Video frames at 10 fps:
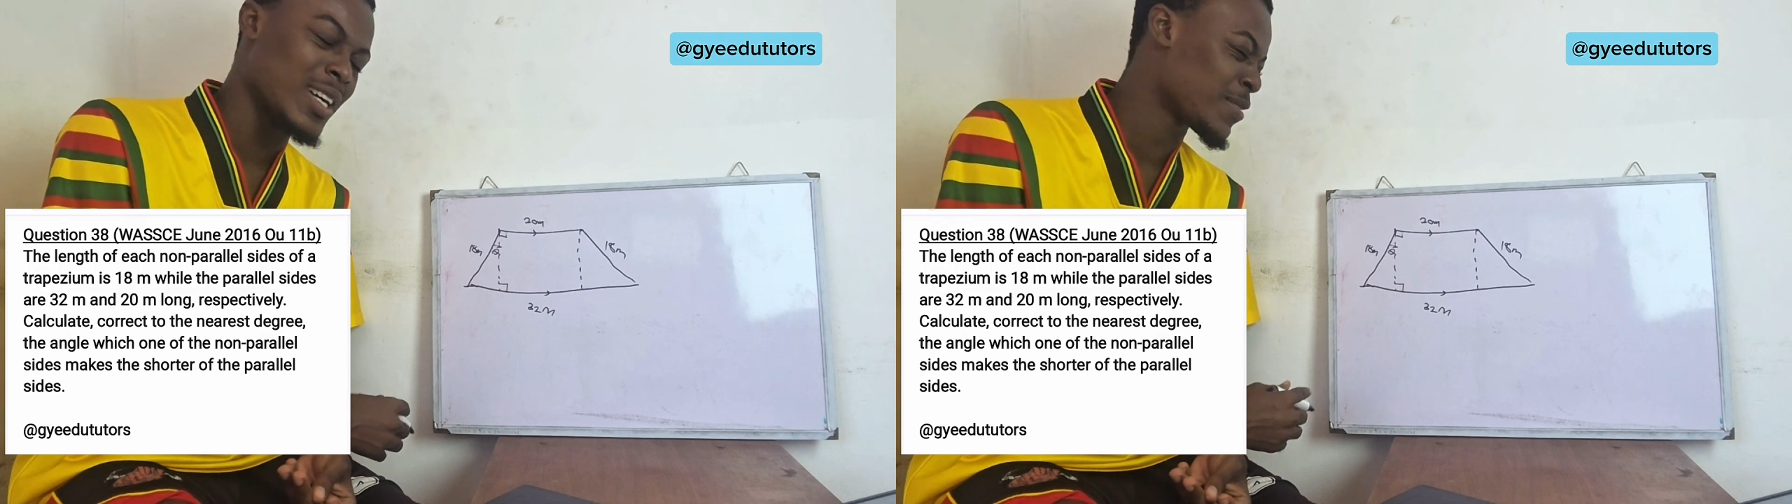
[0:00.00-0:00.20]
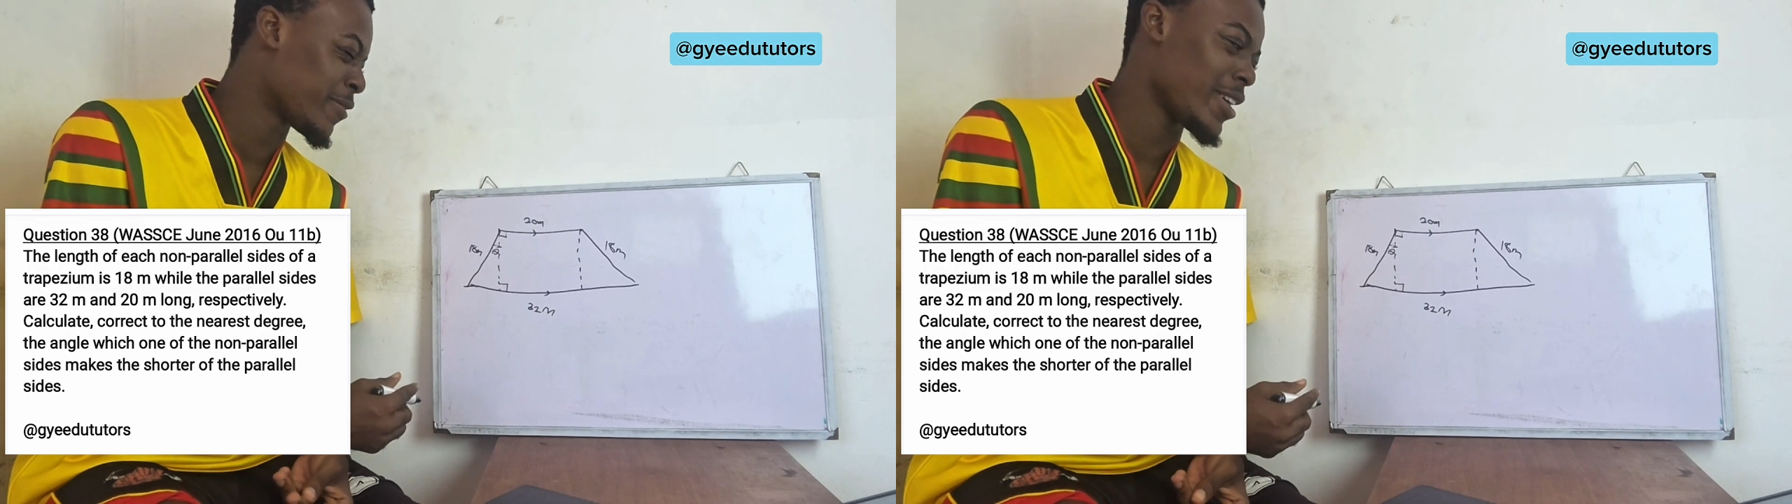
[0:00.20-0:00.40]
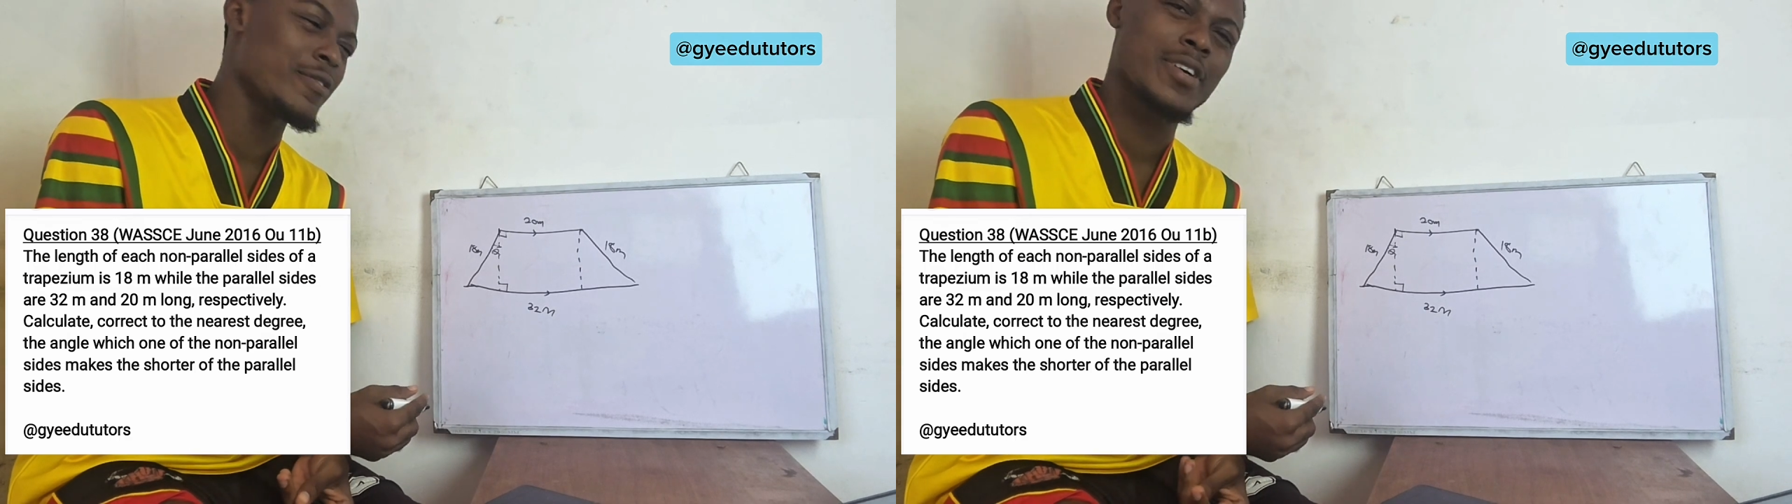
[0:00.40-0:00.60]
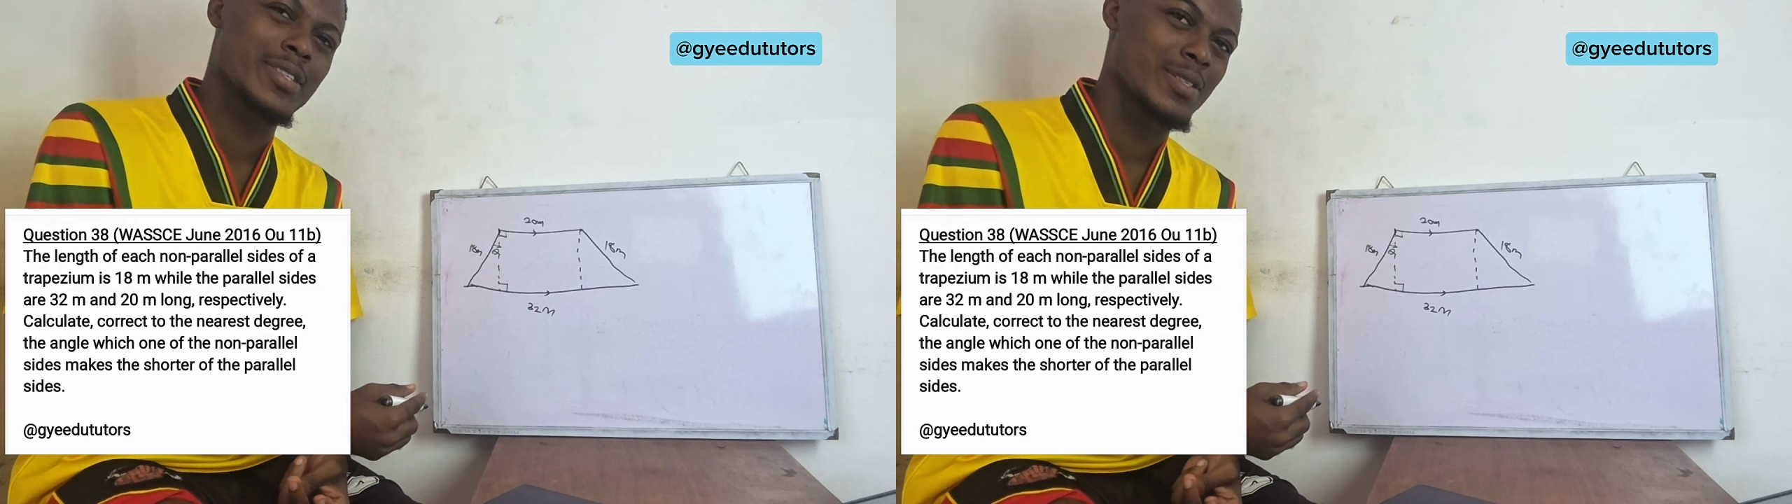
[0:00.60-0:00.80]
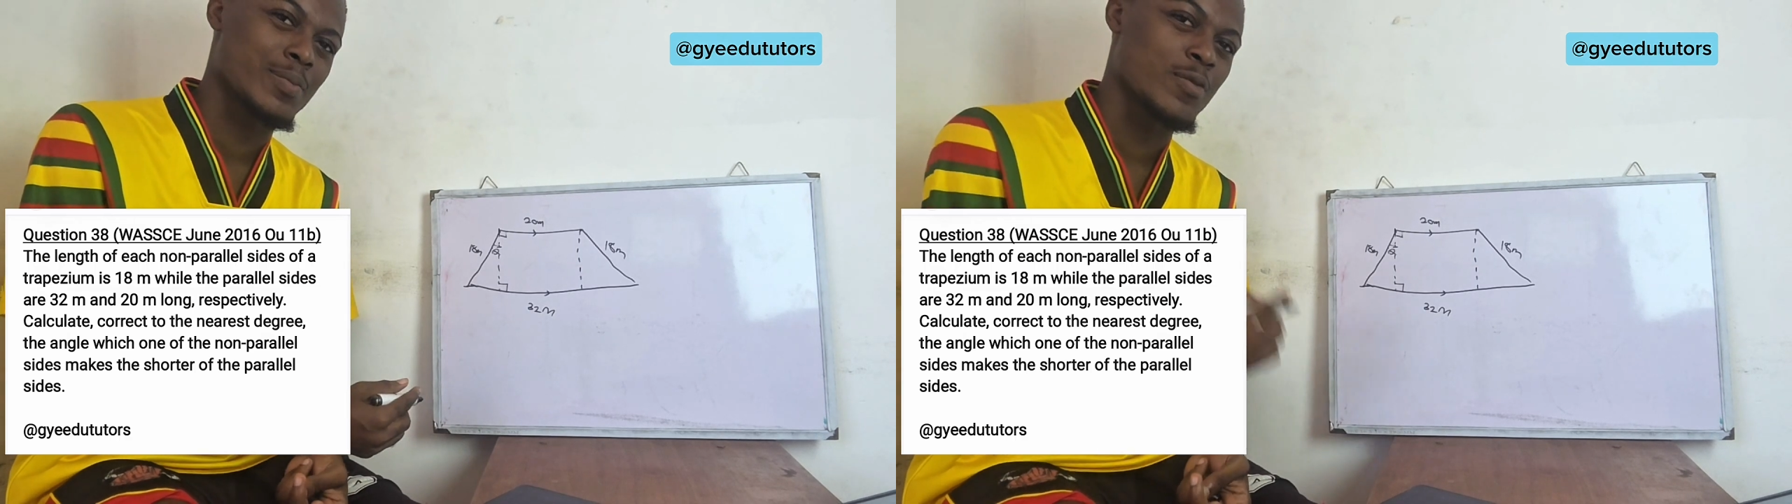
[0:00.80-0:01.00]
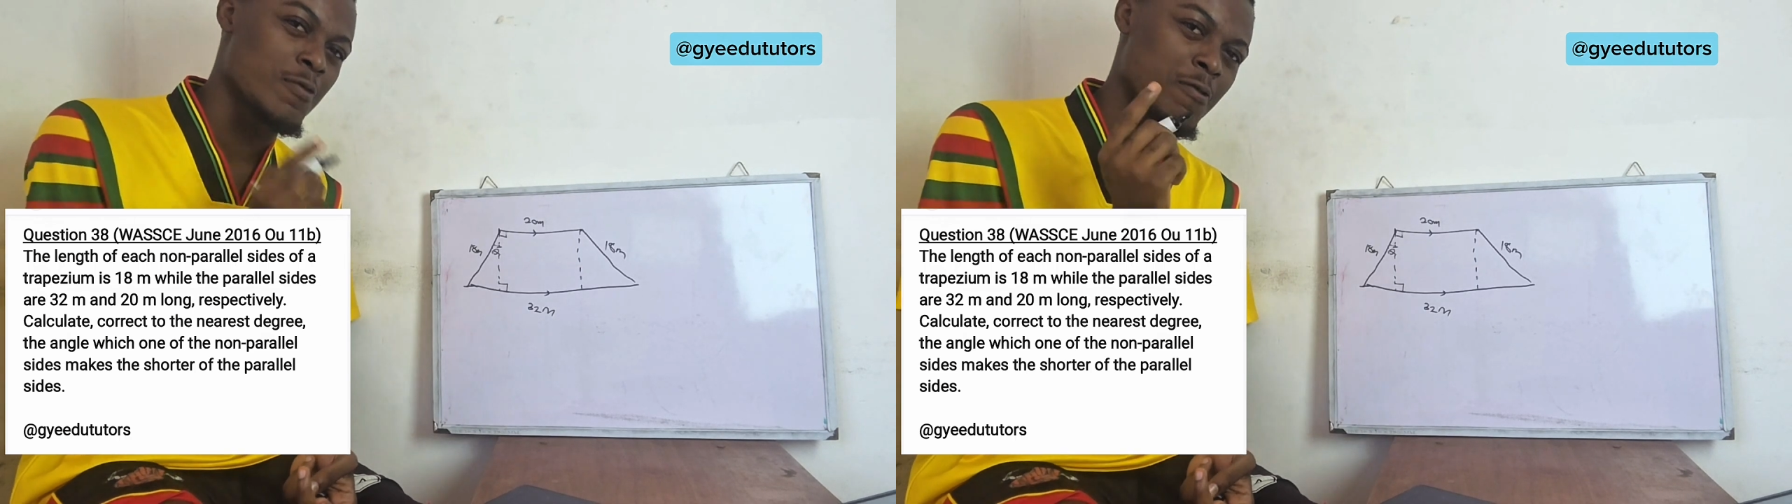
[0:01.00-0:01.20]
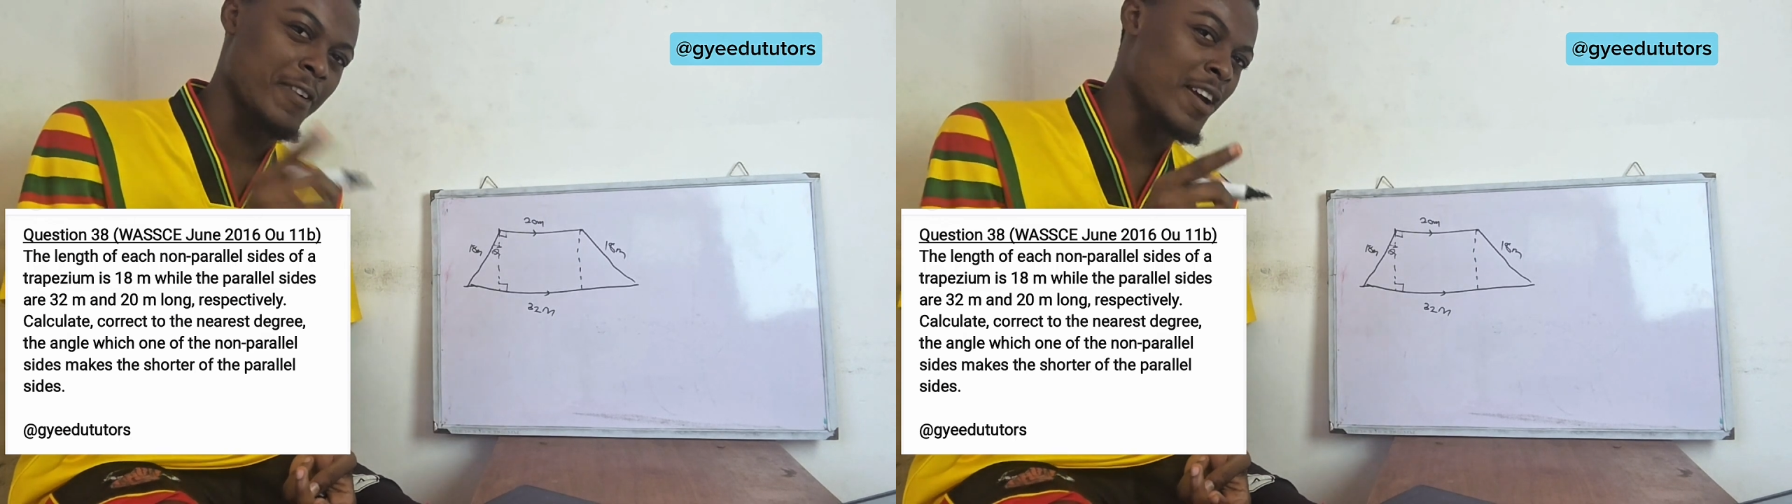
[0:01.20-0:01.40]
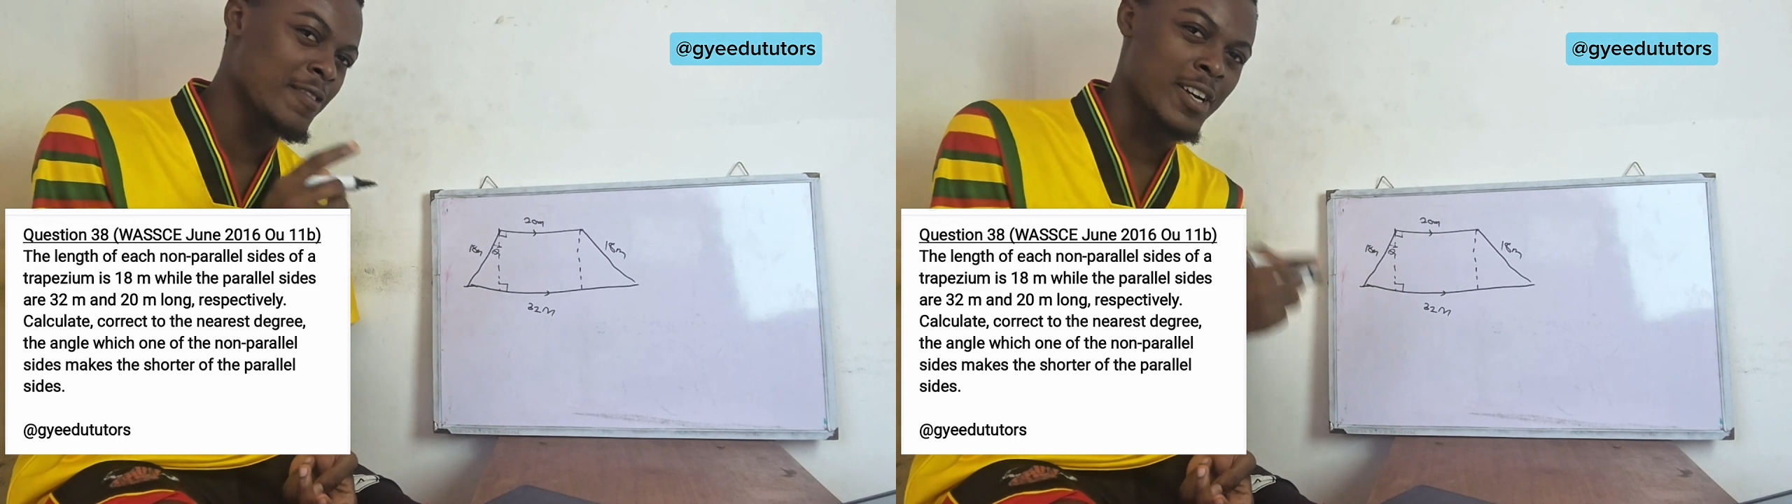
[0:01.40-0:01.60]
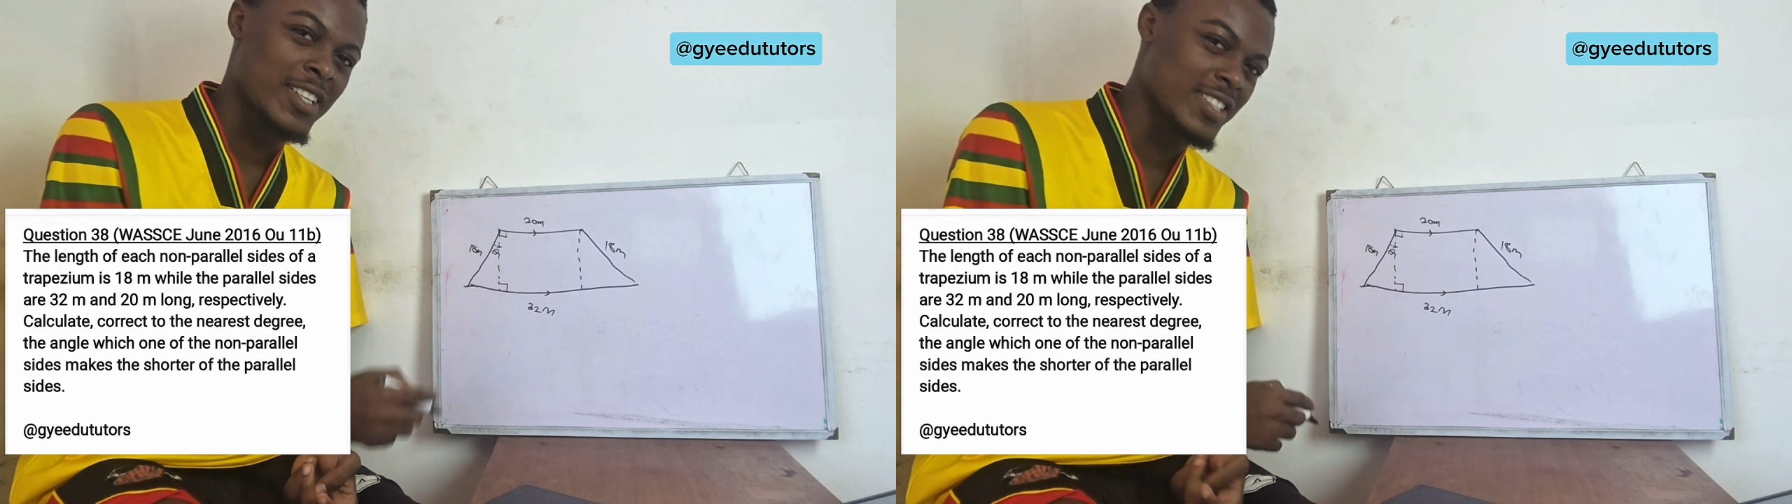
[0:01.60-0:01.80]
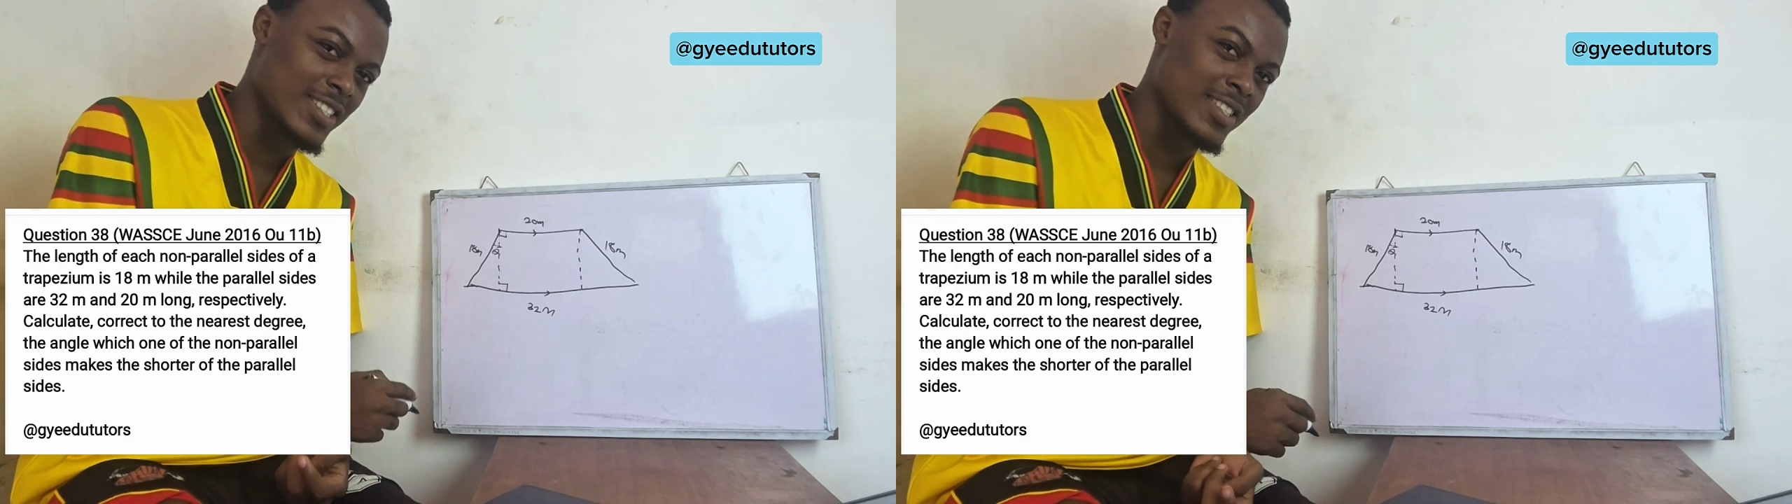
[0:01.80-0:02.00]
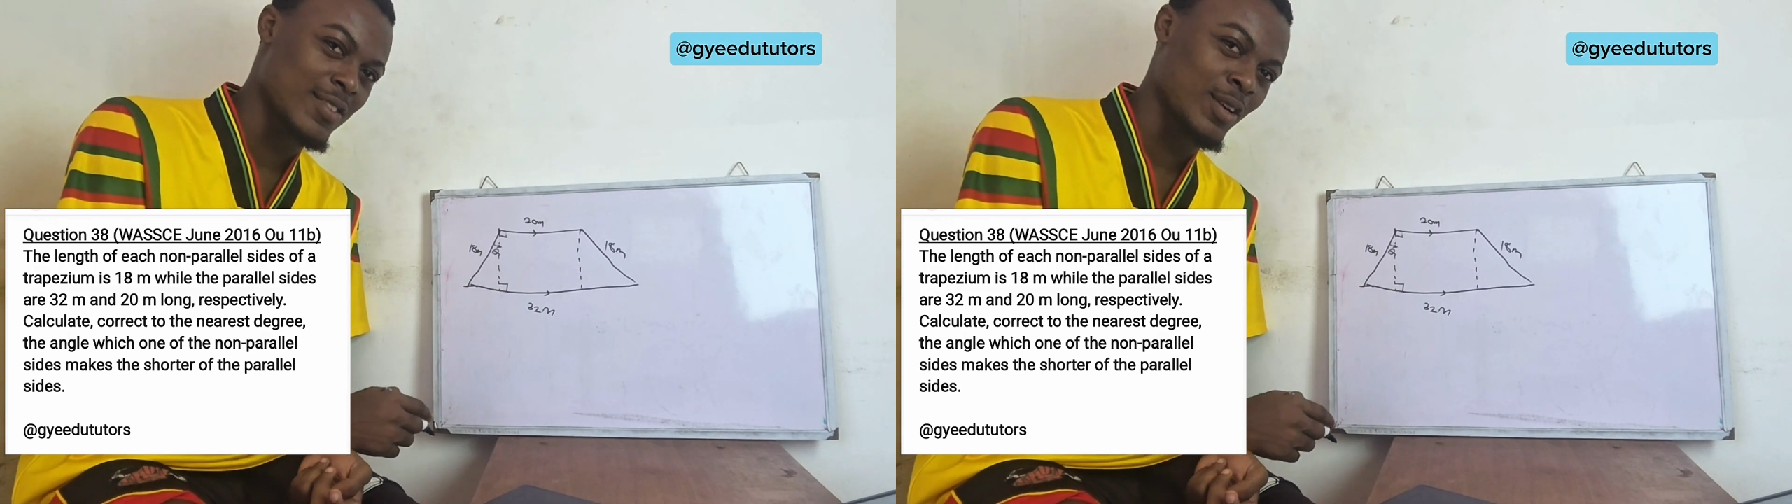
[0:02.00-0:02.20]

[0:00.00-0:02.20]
is very, very simple, very, very easy.